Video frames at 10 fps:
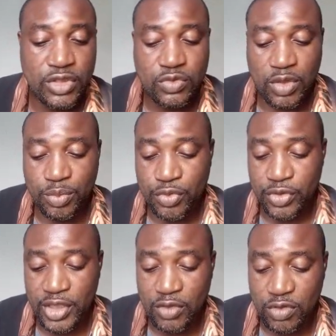into our
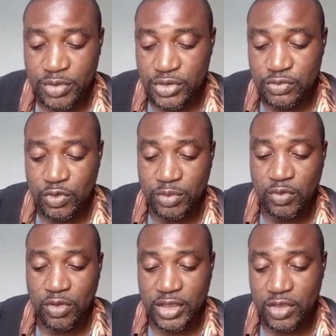program. We'll
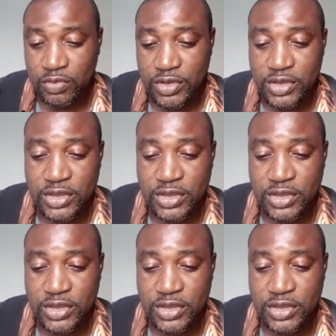be working with